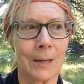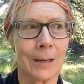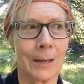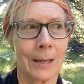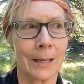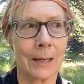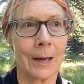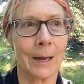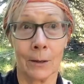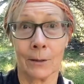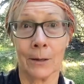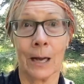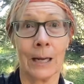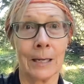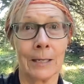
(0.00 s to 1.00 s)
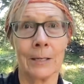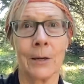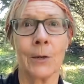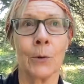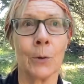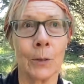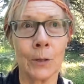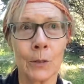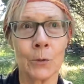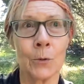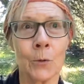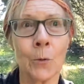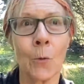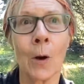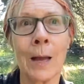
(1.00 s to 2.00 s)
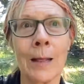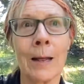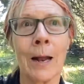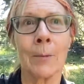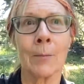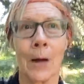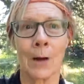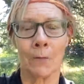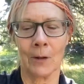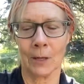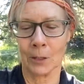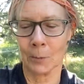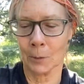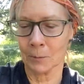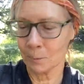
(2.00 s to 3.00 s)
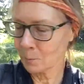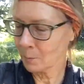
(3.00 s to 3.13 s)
Like I, I can tell you this the way that I'm not flexible.